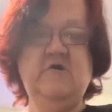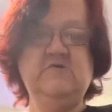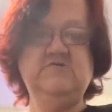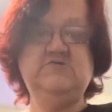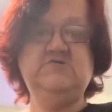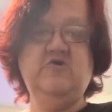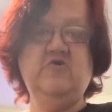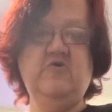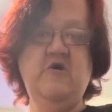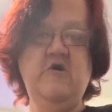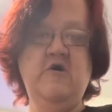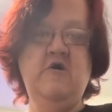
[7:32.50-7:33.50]
So
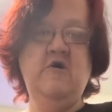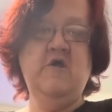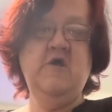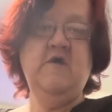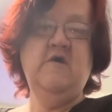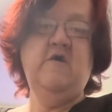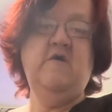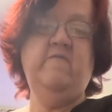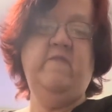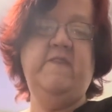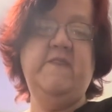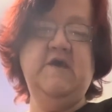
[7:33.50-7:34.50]

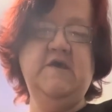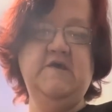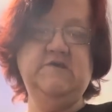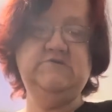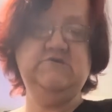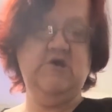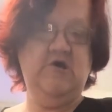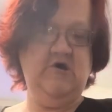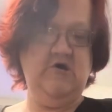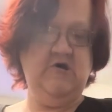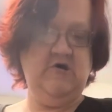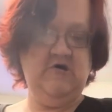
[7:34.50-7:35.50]
this
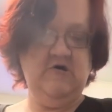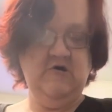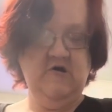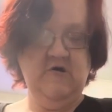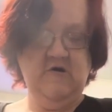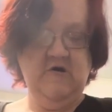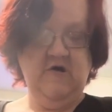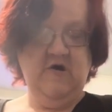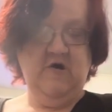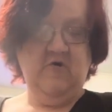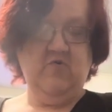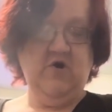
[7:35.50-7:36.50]

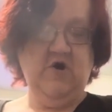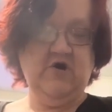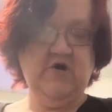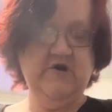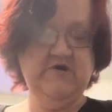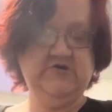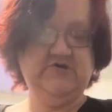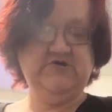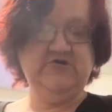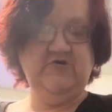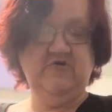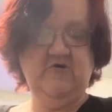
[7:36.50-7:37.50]
we're going
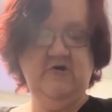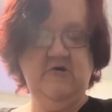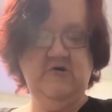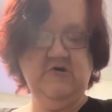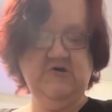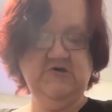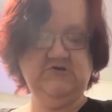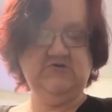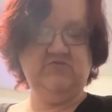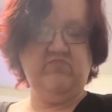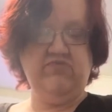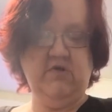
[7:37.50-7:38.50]
to just
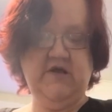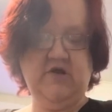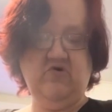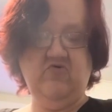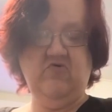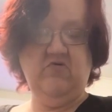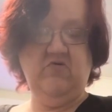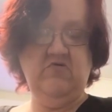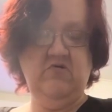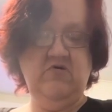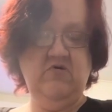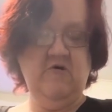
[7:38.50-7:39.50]
sprinkle
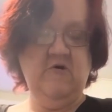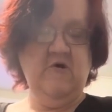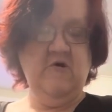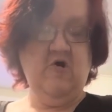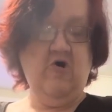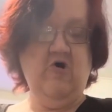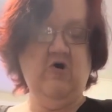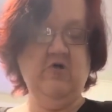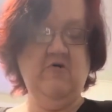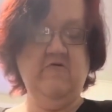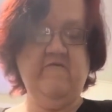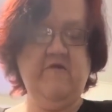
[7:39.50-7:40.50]
all
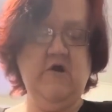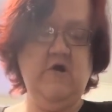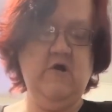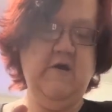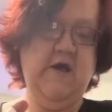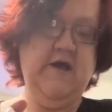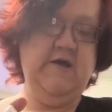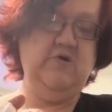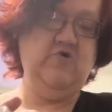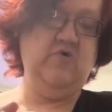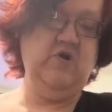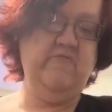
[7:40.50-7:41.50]
over and do
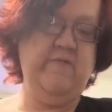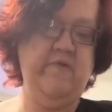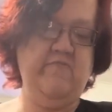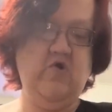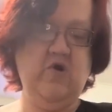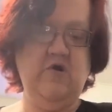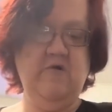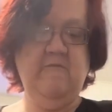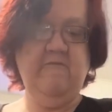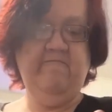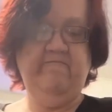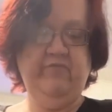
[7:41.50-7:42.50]
a little bit more
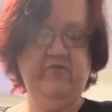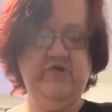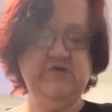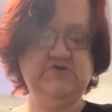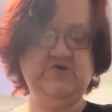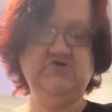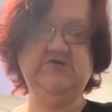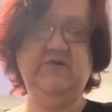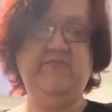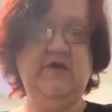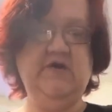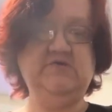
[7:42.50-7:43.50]
just on
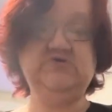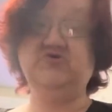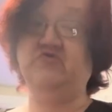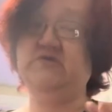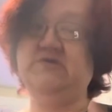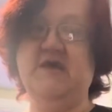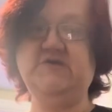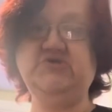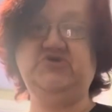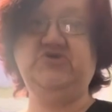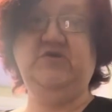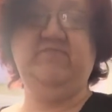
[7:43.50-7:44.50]
GP, so that should